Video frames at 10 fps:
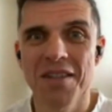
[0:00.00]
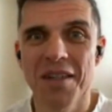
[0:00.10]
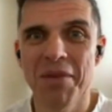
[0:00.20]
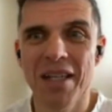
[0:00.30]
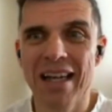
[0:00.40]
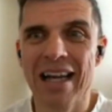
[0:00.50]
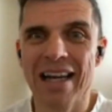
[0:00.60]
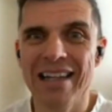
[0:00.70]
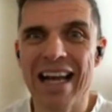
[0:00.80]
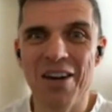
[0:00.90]
I mean,
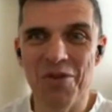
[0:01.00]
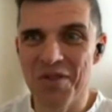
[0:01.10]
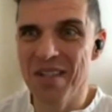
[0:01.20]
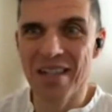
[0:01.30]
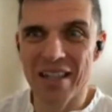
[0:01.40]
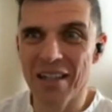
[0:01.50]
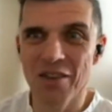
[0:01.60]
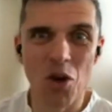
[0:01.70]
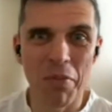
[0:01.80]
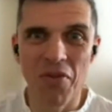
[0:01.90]
Cardano is still in the
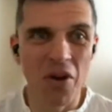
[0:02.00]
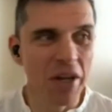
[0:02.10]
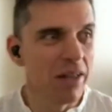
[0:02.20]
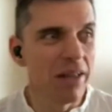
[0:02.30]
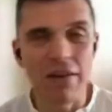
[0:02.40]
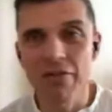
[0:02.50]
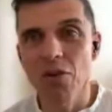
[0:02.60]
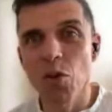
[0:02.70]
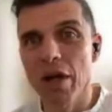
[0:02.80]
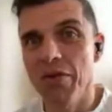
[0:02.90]
top fucking 10
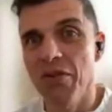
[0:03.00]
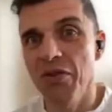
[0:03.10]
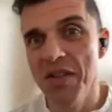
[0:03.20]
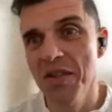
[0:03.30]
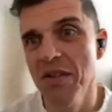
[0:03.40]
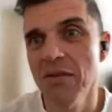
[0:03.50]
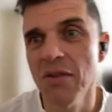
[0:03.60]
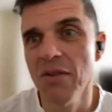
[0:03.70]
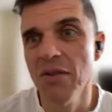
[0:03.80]
for whatever reason, right?